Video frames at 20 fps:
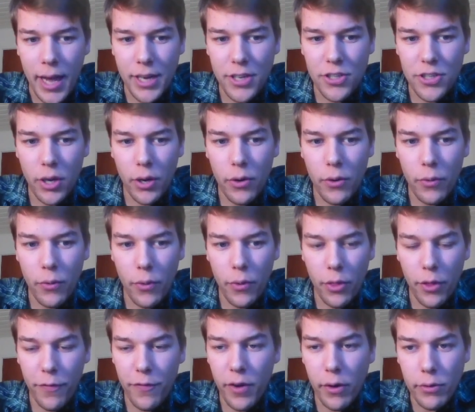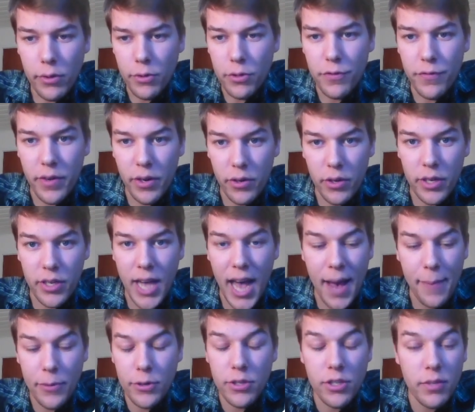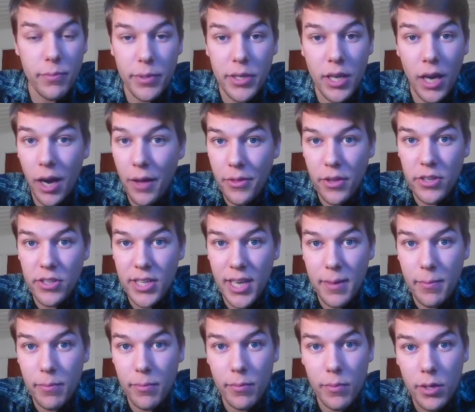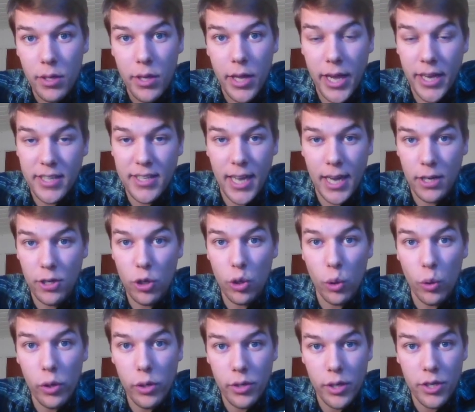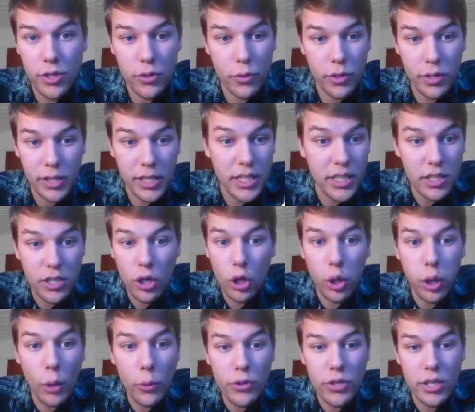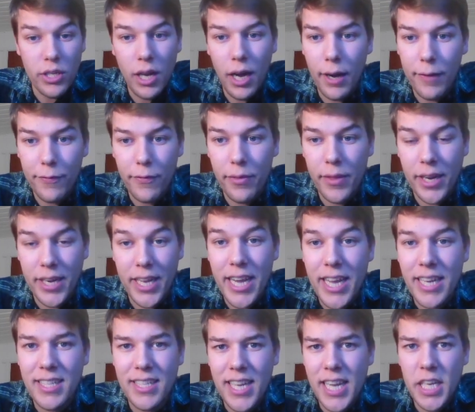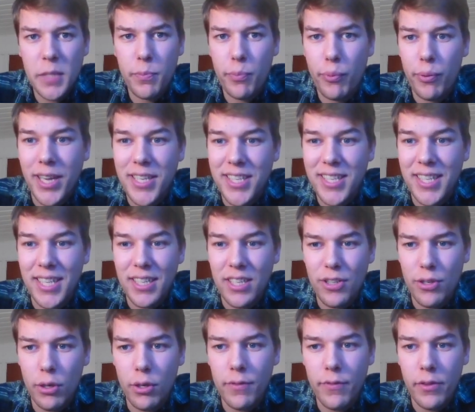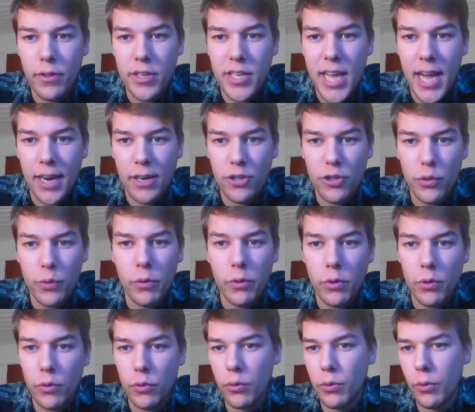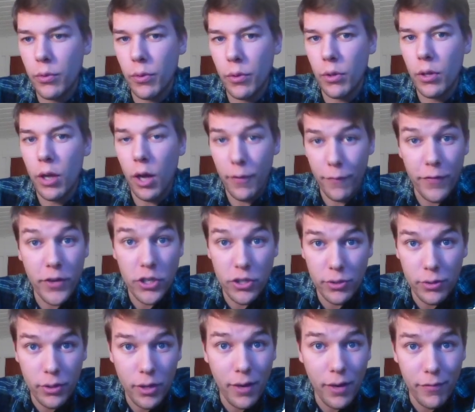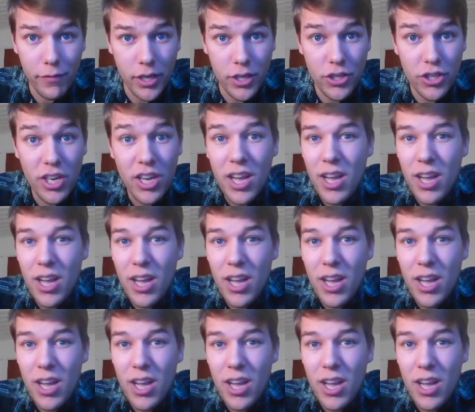and so the photosphere happens to be on the same exact coordinates, or at least close enough that it takes precedence over the actual Google official coverage.